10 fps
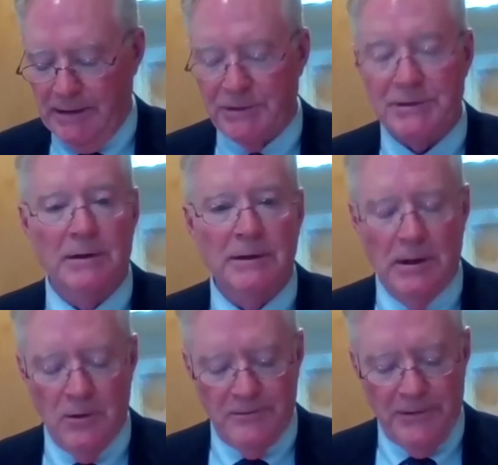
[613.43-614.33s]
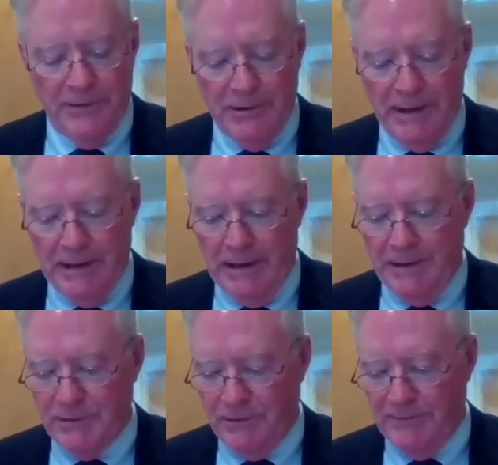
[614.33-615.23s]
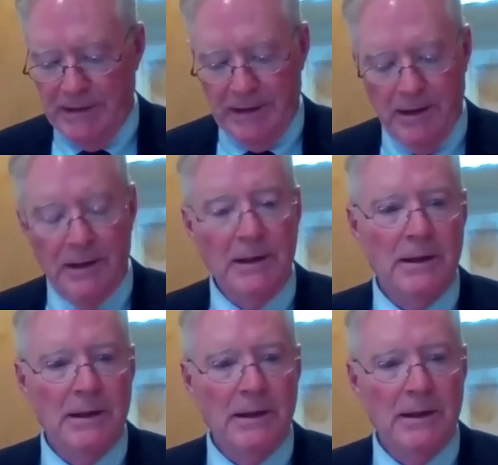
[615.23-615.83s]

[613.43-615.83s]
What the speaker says: just a little over 39. So you've had